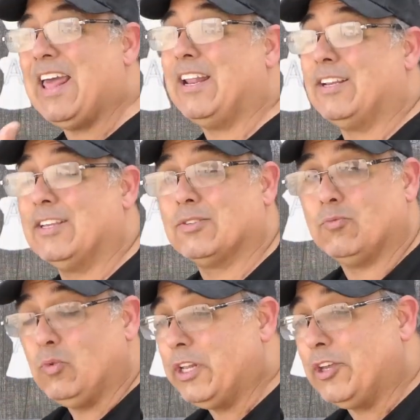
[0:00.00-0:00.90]
and it is
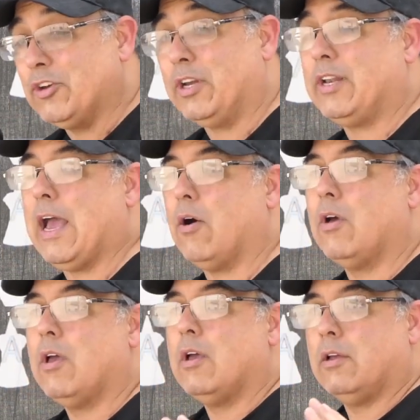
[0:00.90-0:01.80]
really good. Now,
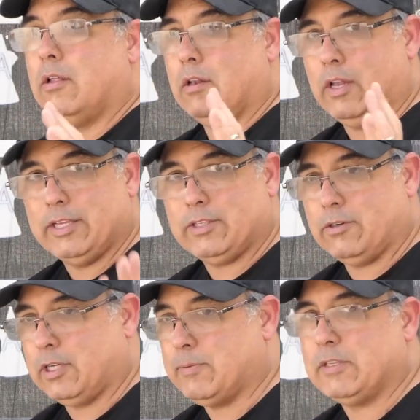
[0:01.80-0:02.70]

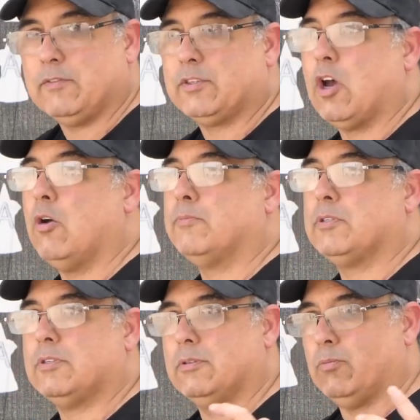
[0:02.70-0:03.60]
lesser expensive
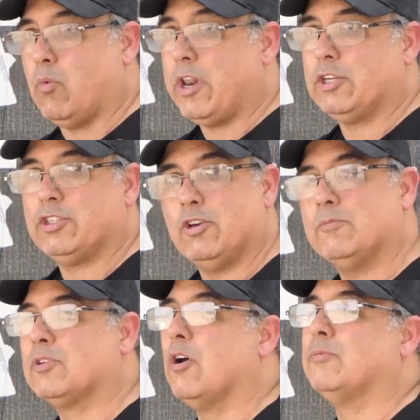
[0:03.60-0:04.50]
scopes, one inch
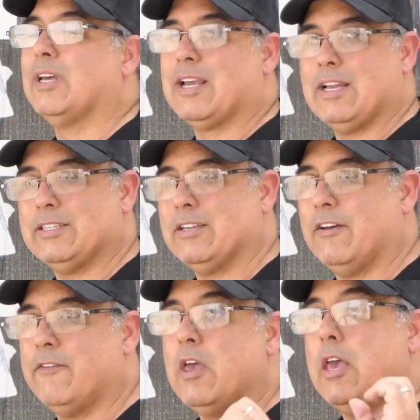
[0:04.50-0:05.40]
tube scopes, that kind of
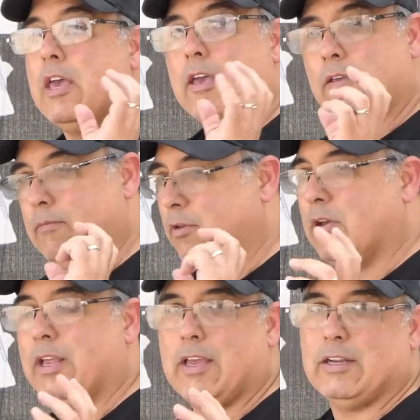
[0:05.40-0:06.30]
stuff, you
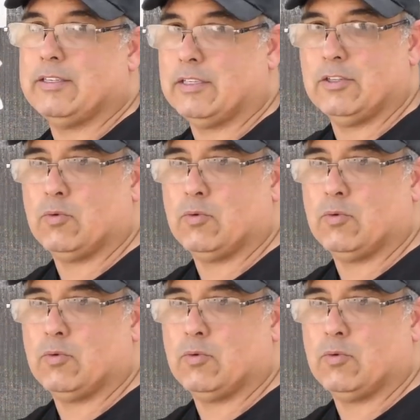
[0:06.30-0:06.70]
can get a 6 to